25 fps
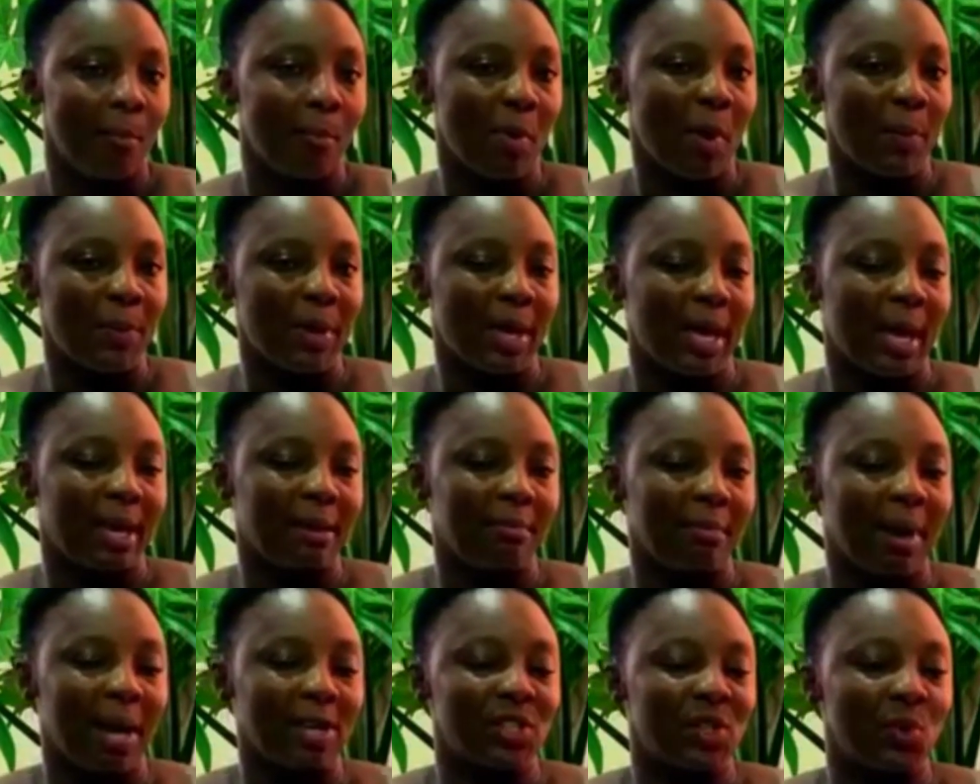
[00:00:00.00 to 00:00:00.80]
Mom, you can
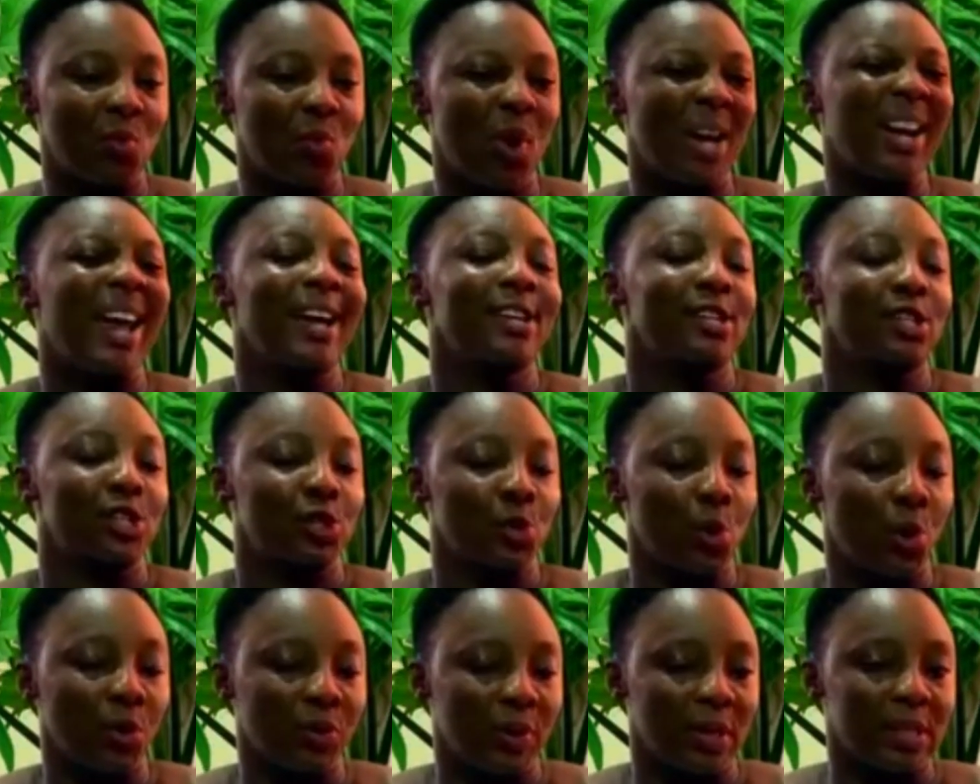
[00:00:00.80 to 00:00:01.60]
imagine when I
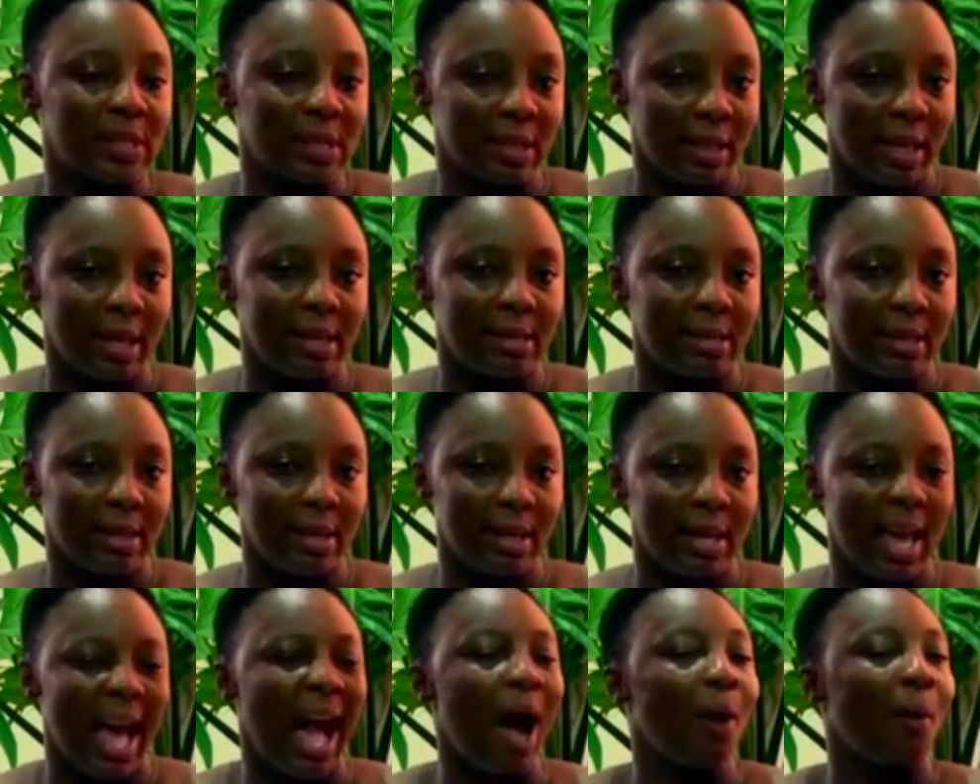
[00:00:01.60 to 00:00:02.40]
saw this
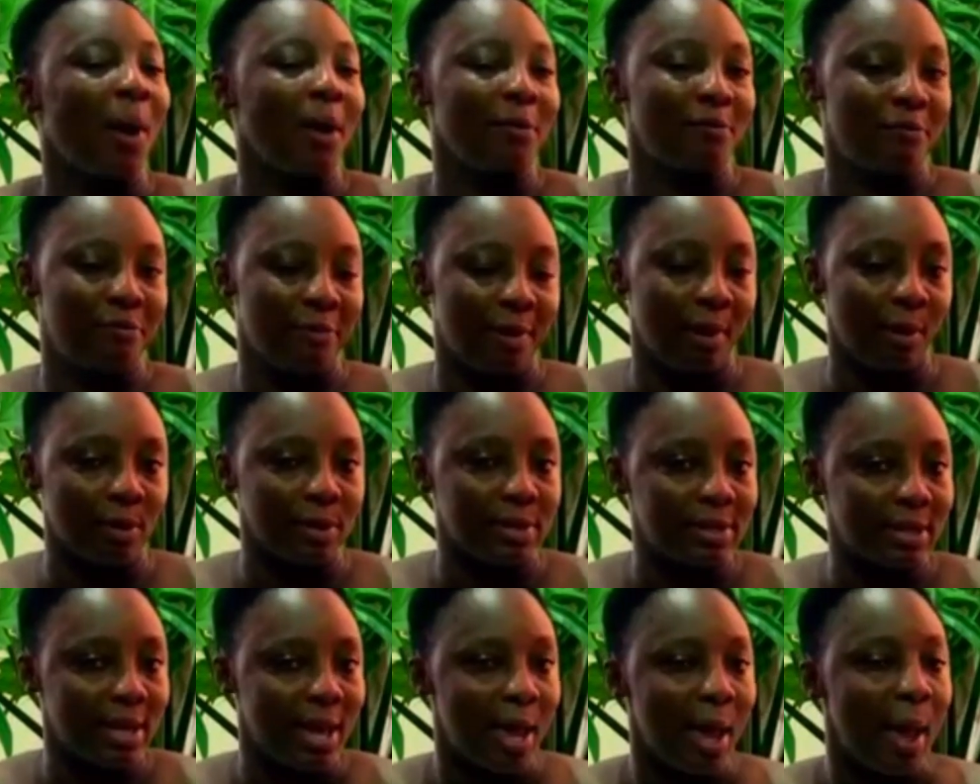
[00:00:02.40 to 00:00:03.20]
lady, how I
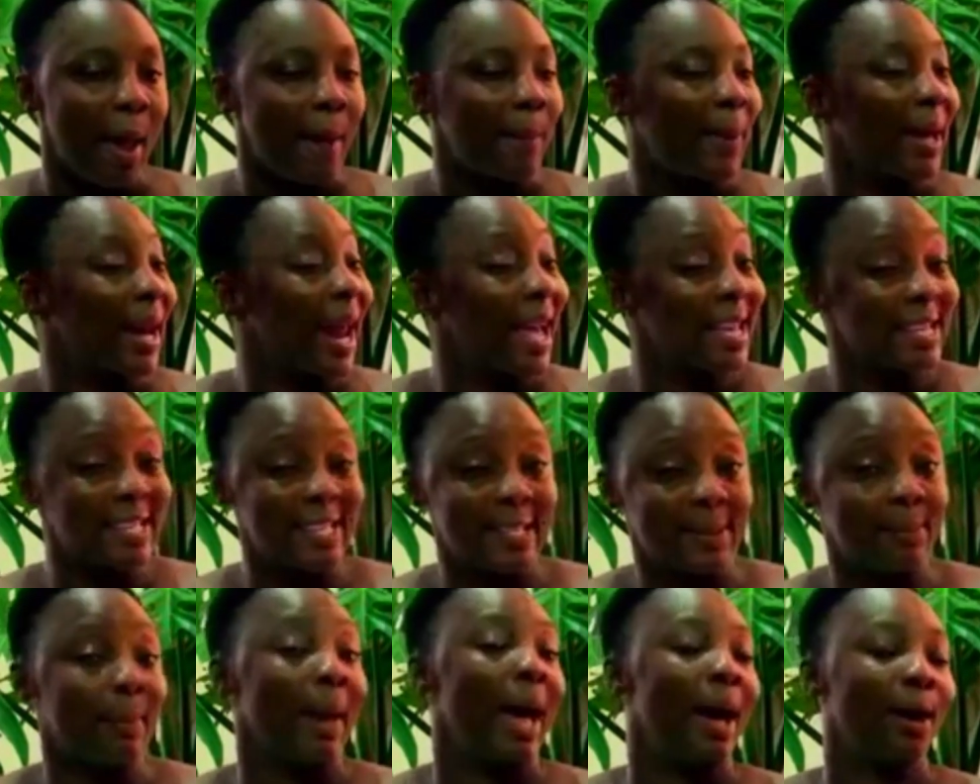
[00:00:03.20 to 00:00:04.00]
felt. But I
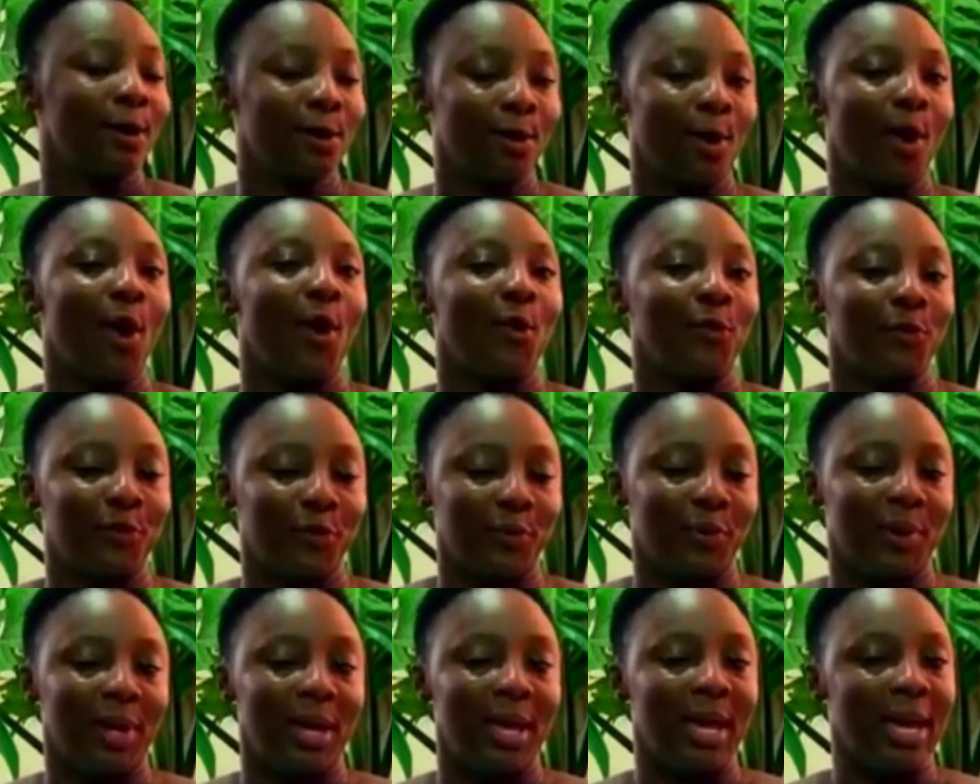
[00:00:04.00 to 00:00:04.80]
smiled
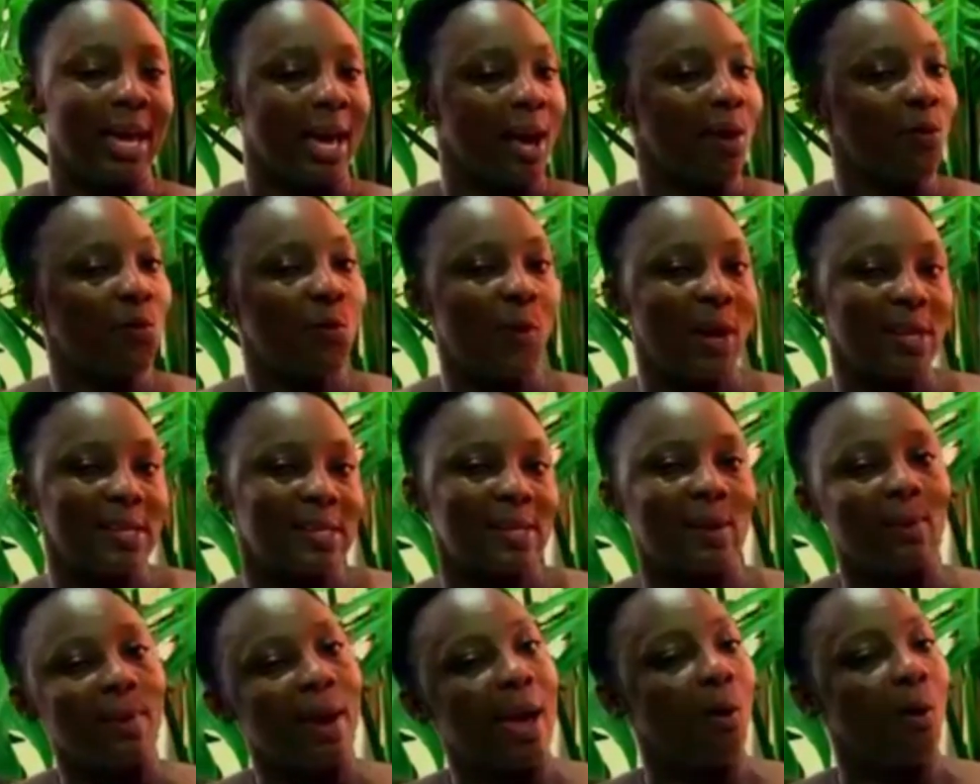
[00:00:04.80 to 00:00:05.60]
off and
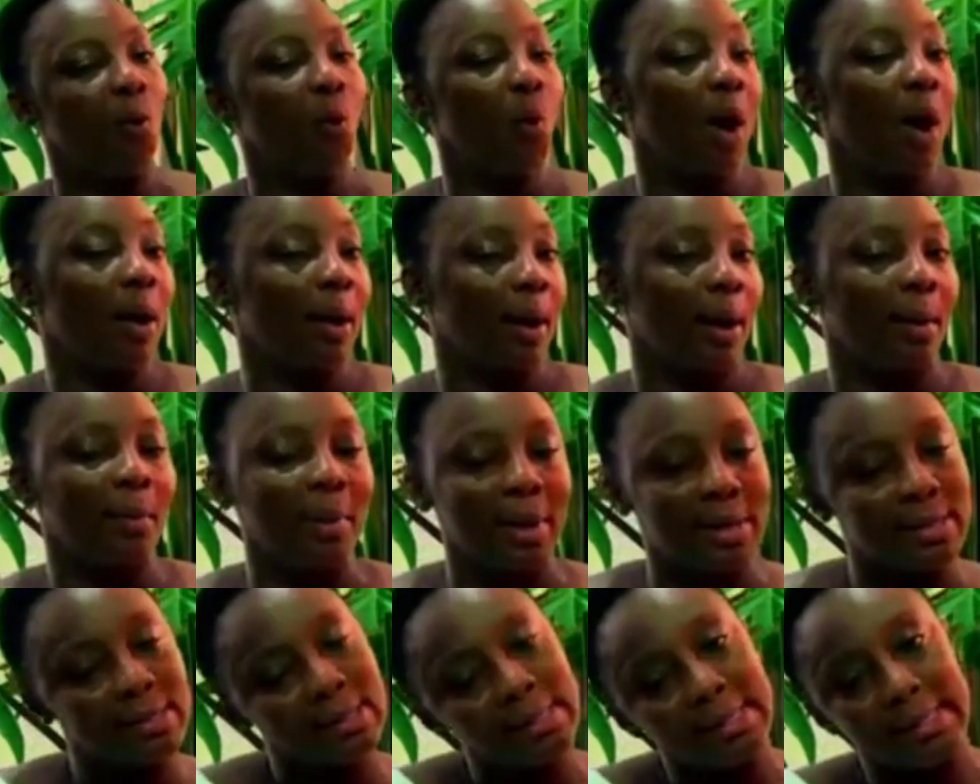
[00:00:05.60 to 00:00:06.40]
went to her and
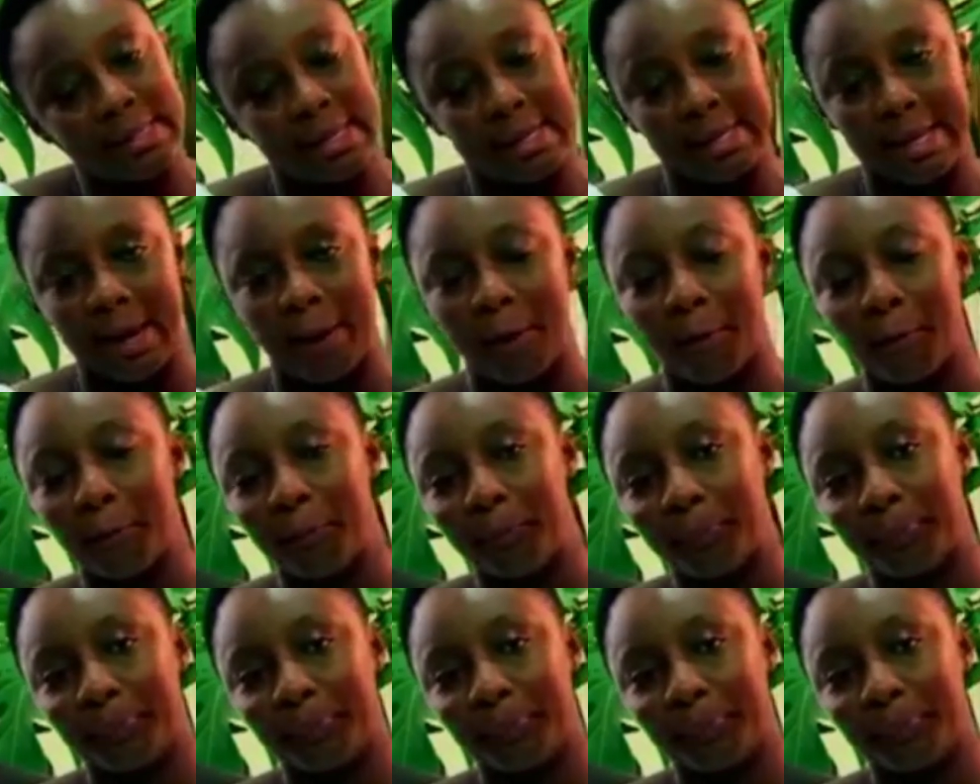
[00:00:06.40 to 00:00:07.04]
welcomed her to sit down.